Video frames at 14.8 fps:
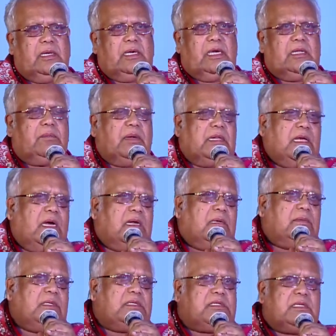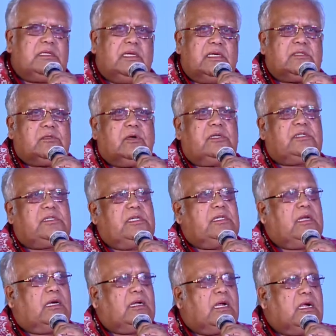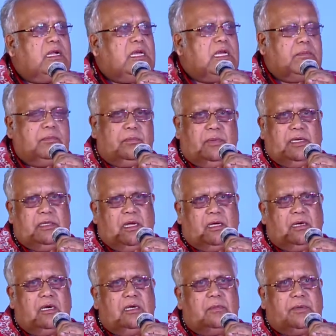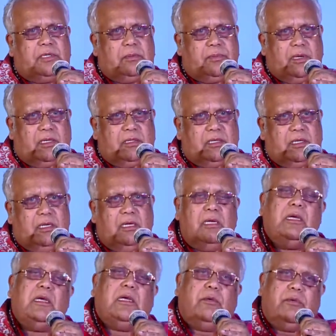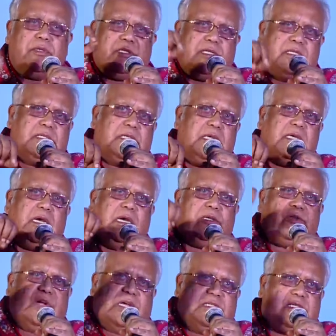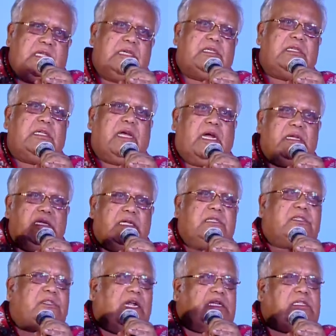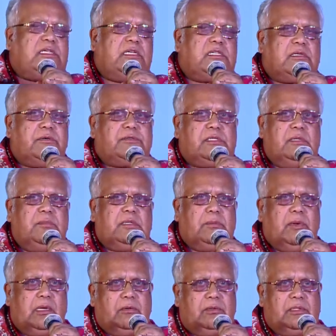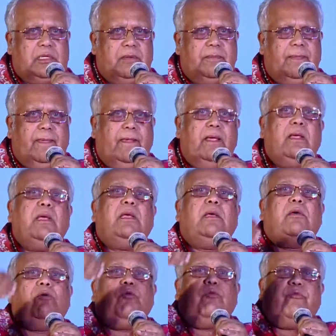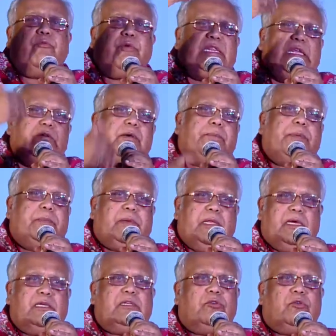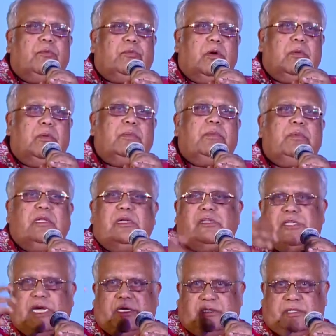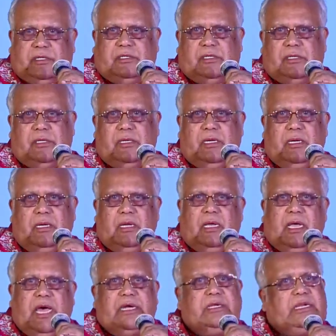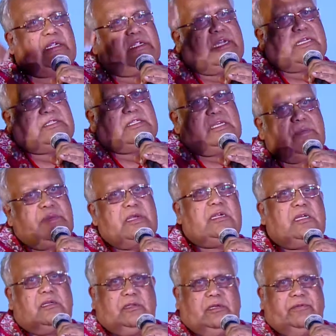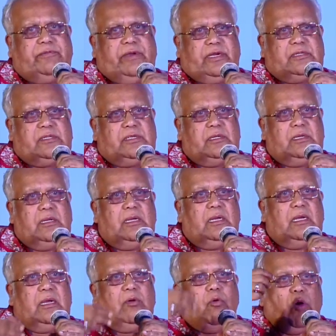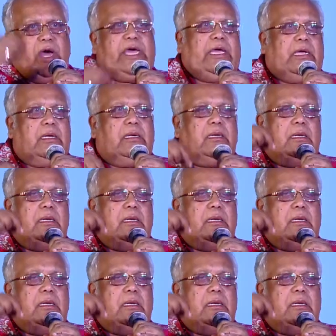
In Malayalam, there is a text called Sri Narayaniyam by Narayana Pattapadri, which is a translation, condensed translation of Srimad Bhagavatam. Whenever people get into problem, they chant it, and has the immediate effect. Why?